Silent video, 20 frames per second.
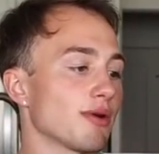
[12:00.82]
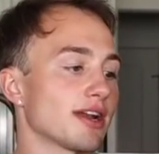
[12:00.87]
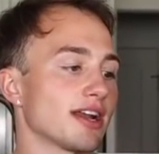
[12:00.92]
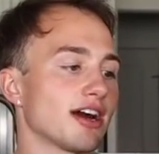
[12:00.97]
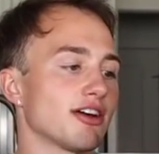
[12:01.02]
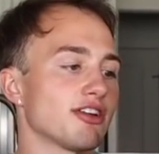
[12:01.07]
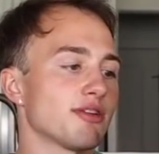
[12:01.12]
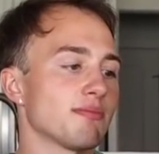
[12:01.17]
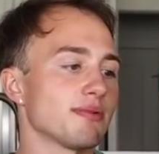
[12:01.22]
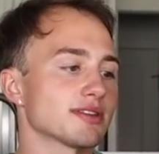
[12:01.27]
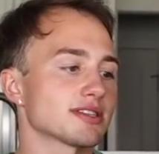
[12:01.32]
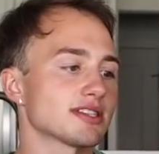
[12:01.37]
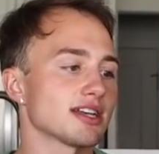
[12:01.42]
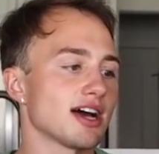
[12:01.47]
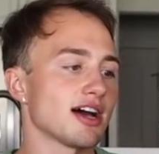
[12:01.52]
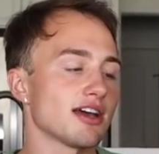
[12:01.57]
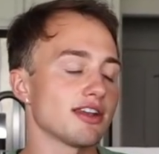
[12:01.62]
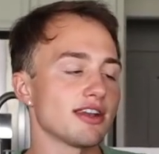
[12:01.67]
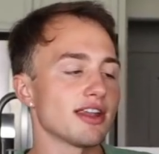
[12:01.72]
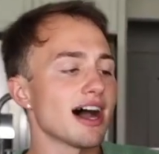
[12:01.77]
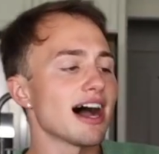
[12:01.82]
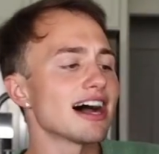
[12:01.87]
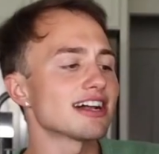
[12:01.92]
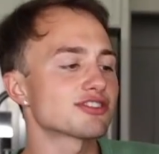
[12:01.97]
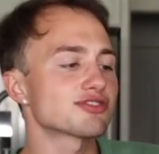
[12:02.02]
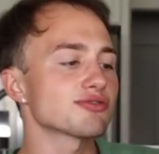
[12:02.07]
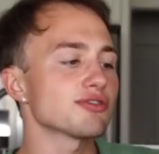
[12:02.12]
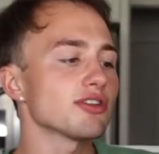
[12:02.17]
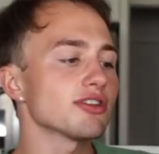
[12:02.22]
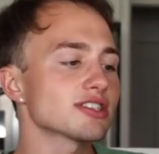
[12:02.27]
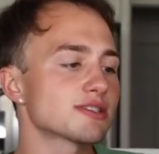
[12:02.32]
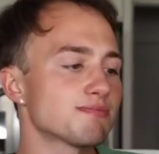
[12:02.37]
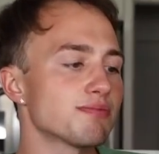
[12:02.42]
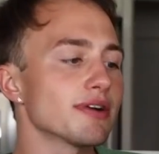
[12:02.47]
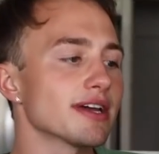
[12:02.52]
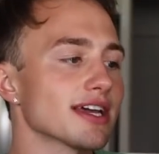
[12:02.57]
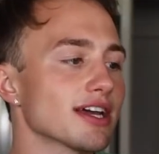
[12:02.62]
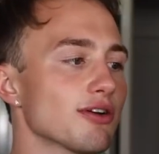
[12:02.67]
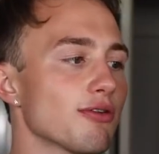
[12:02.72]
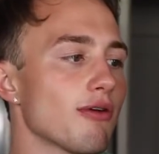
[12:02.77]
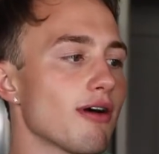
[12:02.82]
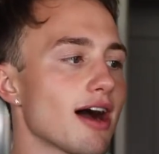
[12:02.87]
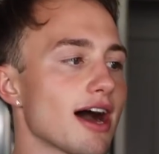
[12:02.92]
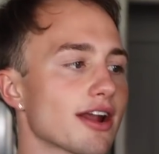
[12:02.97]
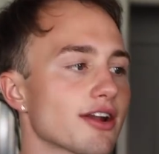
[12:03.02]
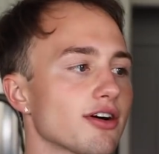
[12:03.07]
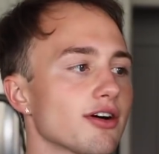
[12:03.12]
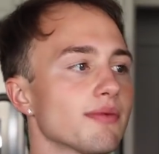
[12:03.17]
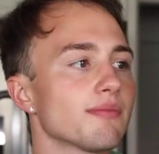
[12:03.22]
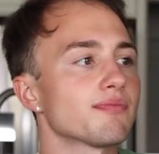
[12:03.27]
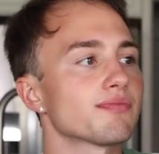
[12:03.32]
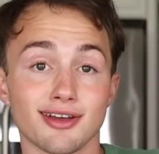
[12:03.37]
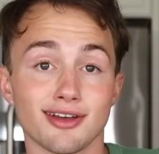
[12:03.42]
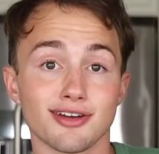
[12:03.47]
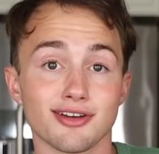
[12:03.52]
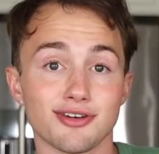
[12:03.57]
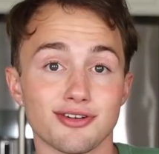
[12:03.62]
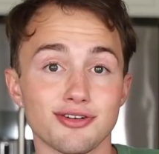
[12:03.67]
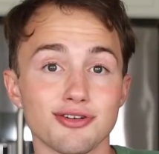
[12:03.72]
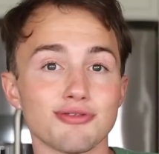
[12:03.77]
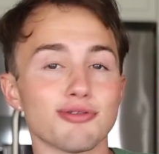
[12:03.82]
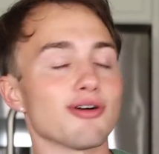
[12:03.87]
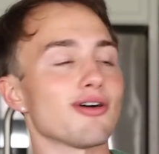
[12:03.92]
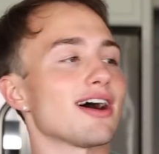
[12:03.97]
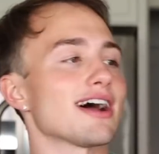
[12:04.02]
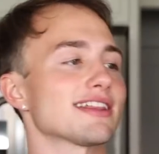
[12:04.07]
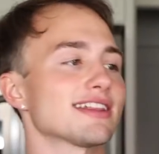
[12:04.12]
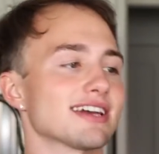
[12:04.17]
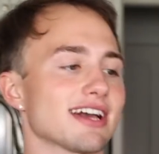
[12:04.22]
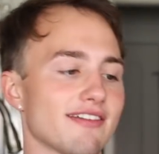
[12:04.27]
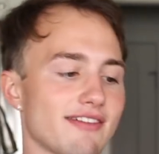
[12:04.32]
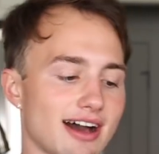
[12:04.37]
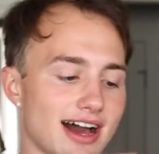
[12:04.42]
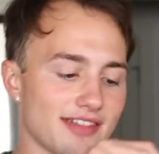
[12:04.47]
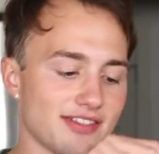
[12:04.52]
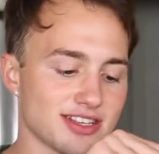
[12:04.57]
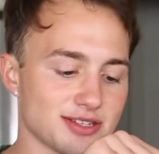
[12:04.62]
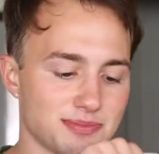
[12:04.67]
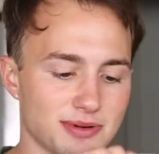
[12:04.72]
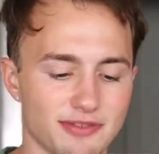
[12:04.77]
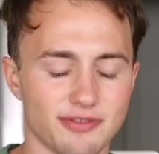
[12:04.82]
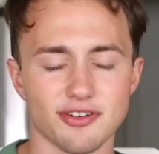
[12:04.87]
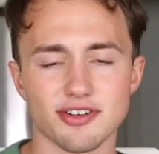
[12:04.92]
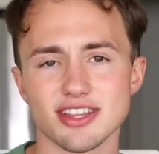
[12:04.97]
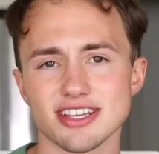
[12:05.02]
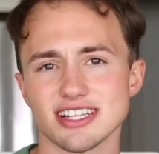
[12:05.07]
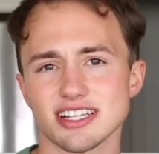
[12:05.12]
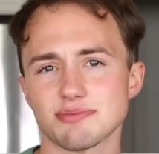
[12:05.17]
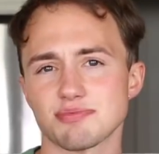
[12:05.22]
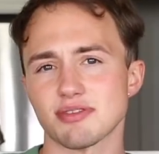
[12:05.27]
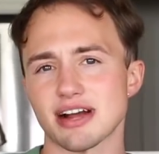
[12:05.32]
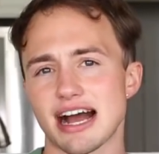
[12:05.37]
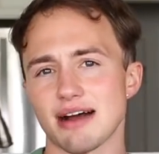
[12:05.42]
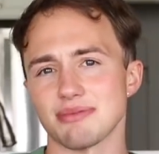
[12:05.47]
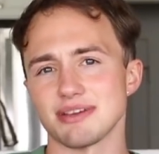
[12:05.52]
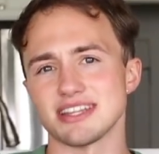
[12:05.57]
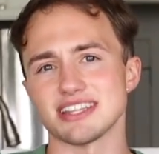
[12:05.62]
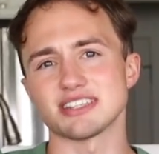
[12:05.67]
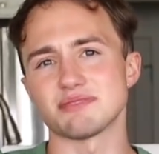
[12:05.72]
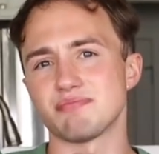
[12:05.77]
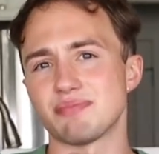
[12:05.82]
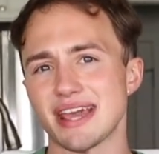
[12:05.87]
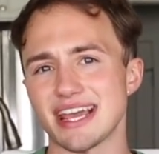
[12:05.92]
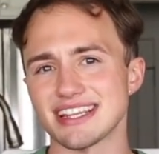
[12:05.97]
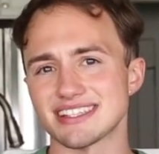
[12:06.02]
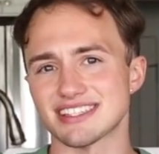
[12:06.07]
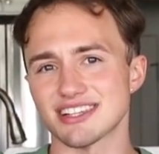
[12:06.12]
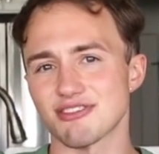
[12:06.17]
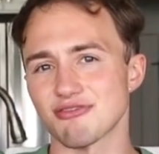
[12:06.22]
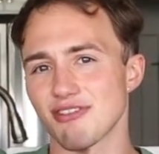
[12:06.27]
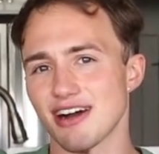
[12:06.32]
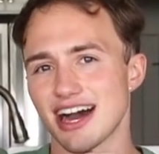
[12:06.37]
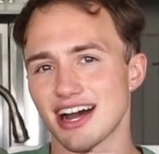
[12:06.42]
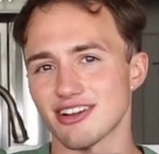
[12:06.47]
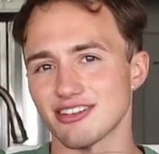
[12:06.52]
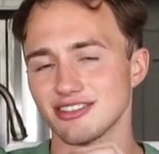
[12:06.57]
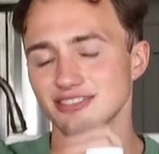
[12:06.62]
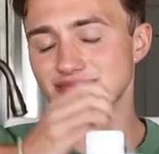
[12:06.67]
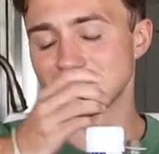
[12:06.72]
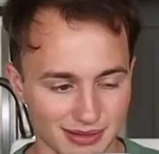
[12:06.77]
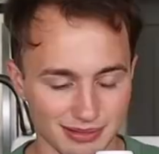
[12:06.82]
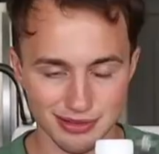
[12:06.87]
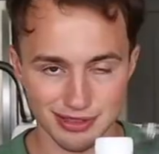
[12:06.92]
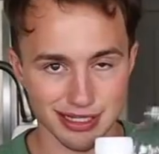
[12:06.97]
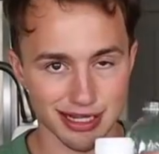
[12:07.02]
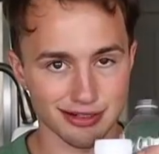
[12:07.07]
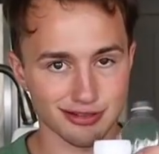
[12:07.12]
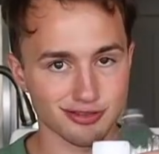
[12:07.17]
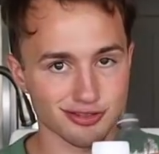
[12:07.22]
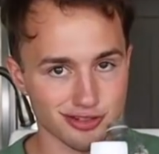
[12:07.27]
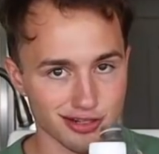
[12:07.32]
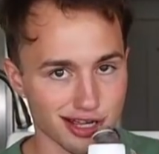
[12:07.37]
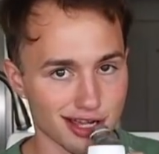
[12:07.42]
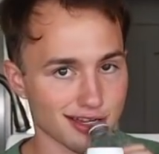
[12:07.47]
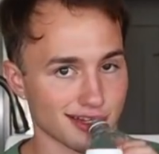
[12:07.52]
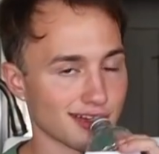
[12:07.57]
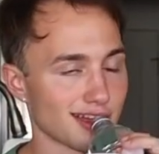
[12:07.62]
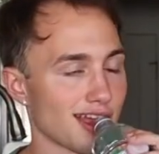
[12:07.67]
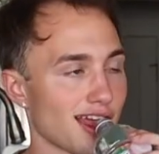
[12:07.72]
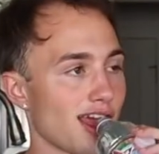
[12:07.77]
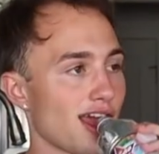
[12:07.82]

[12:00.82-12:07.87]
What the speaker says: 100% natural spring water. Cool, I think I've had this before. This is probably just basic water. I'm excited to try